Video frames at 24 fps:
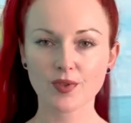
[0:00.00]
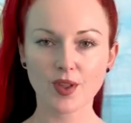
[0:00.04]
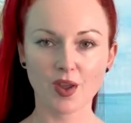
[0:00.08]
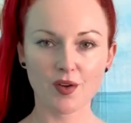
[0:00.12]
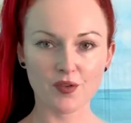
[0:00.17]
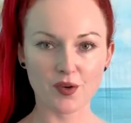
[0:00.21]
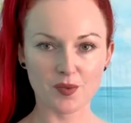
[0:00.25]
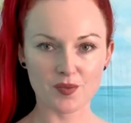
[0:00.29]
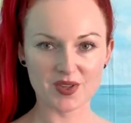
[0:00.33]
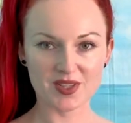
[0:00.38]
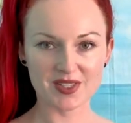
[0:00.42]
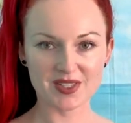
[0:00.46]

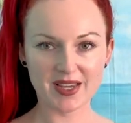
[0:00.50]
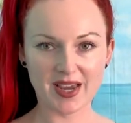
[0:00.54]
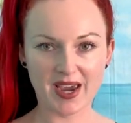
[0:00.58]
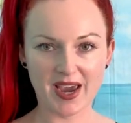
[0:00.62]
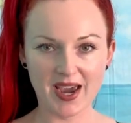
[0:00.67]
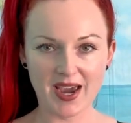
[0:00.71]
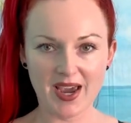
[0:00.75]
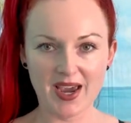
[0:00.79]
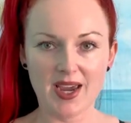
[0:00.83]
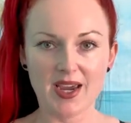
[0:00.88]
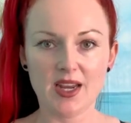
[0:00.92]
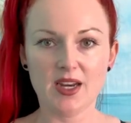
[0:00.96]
from the
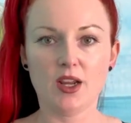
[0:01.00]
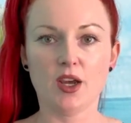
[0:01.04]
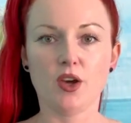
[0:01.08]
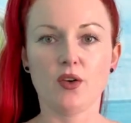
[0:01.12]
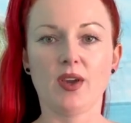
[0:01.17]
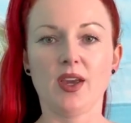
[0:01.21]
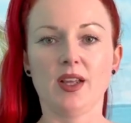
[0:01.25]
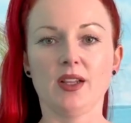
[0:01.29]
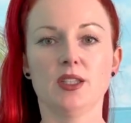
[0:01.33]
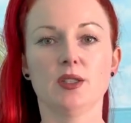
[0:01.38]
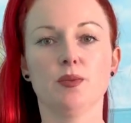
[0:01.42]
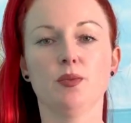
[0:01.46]
side.
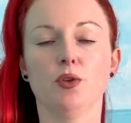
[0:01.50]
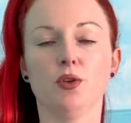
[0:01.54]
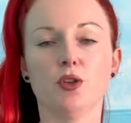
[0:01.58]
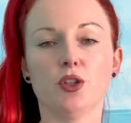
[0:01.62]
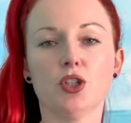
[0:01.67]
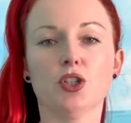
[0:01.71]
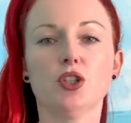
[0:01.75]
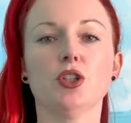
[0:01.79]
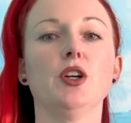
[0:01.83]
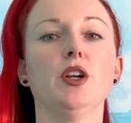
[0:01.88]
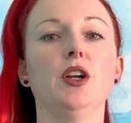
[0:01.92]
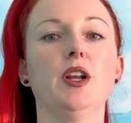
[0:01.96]
Okay, let's pull the
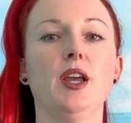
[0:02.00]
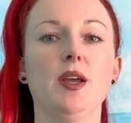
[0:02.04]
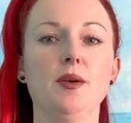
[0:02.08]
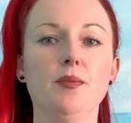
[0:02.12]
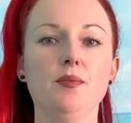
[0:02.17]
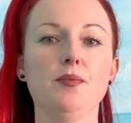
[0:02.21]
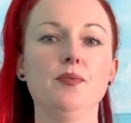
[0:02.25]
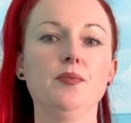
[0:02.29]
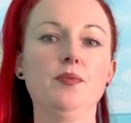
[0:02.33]
shirt up.